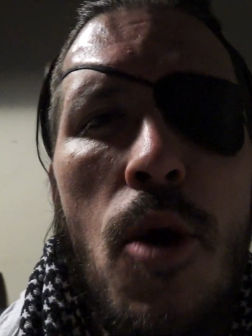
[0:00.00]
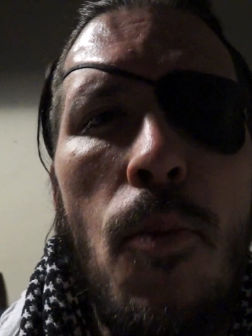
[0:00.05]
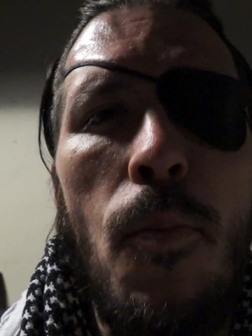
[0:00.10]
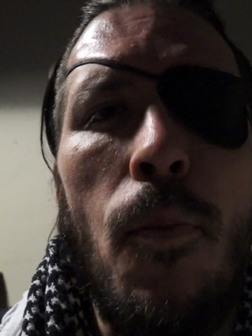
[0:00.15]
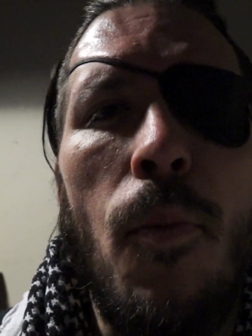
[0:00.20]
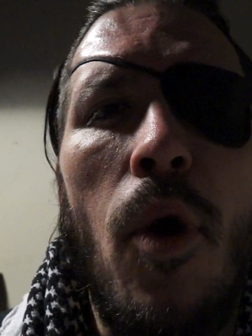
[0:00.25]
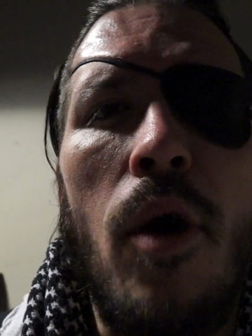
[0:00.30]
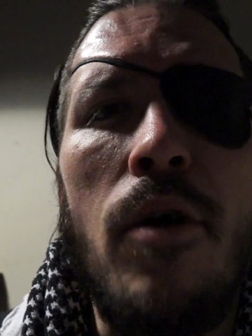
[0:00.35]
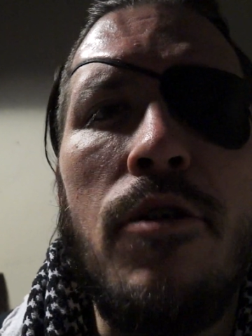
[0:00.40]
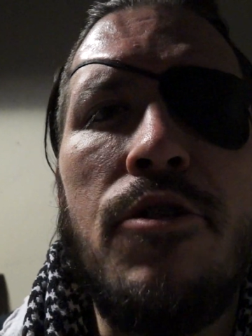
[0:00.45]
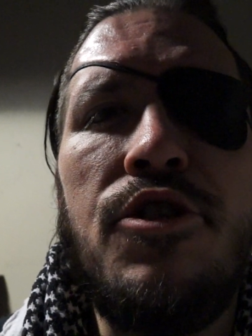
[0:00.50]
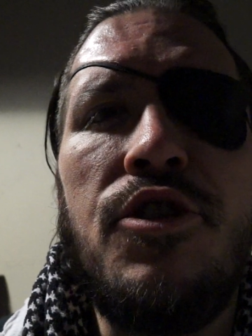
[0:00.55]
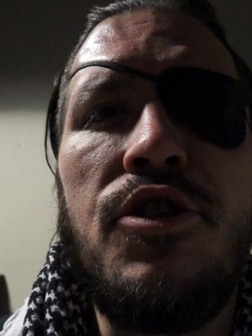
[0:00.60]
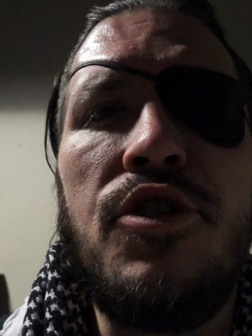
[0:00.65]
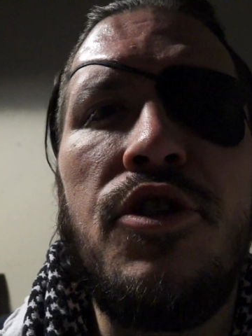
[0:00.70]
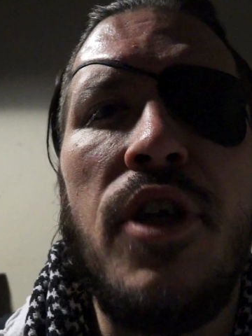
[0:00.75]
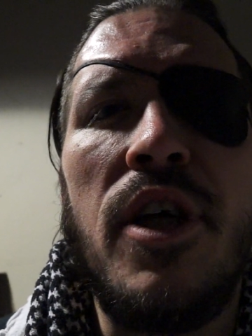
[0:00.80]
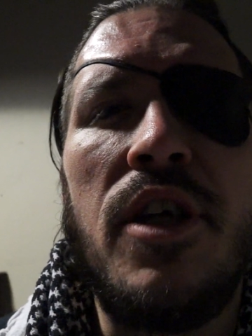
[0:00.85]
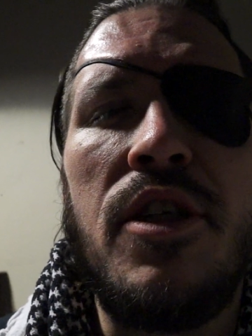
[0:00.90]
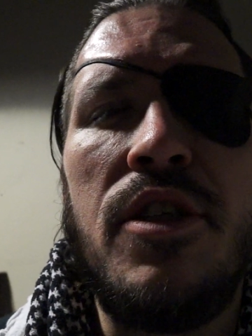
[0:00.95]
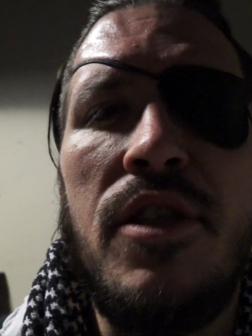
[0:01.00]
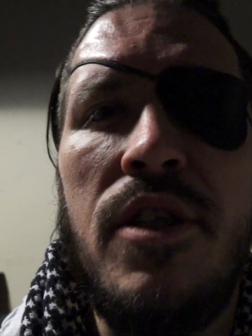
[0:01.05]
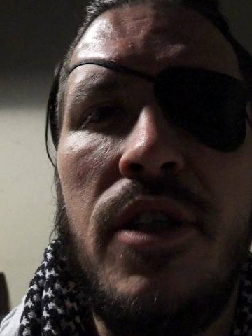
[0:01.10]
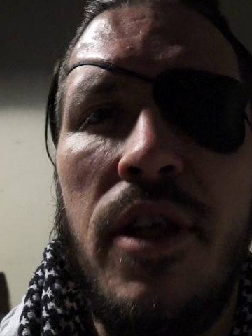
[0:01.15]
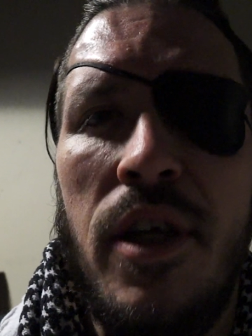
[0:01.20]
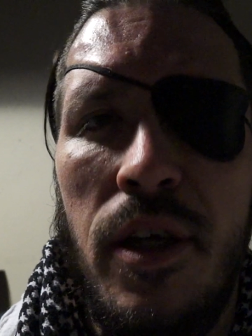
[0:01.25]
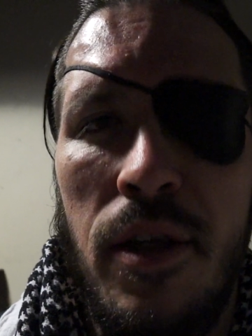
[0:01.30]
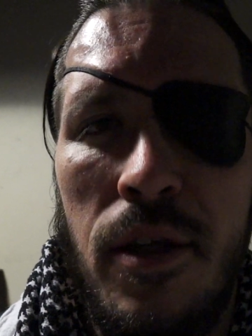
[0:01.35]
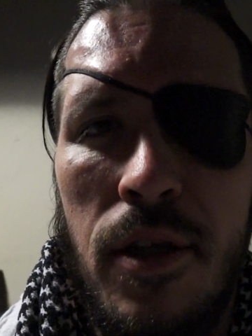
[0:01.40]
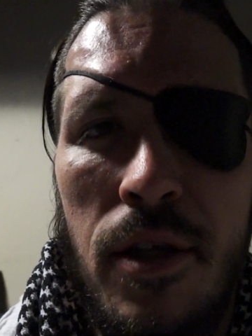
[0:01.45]
March
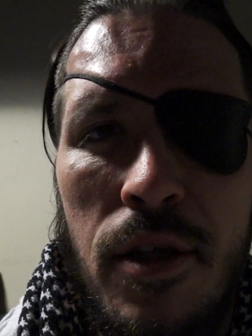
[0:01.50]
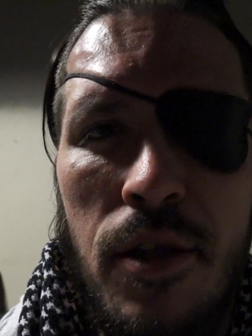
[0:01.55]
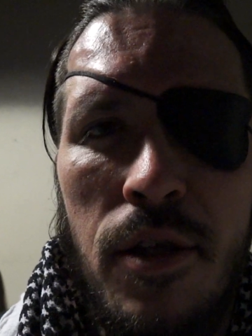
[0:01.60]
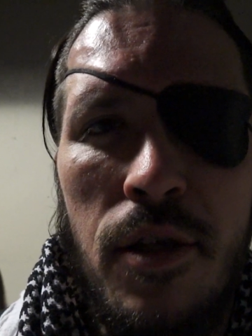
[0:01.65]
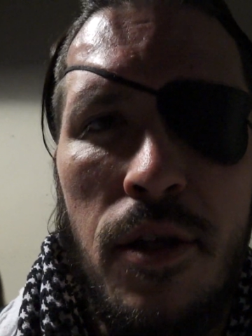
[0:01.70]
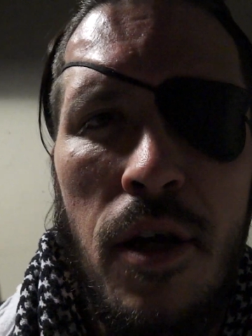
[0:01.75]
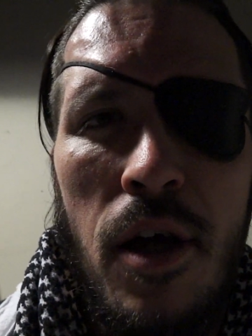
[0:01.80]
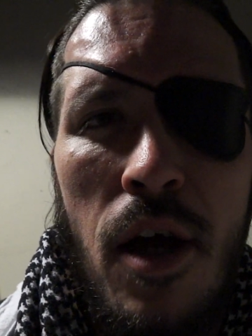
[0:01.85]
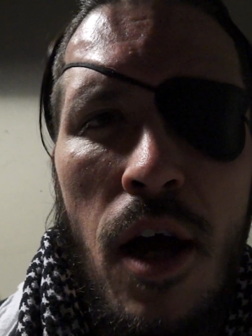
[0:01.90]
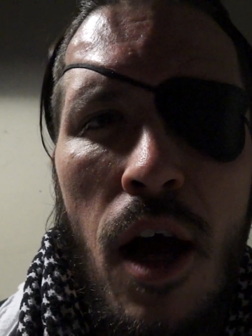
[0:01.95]
16th,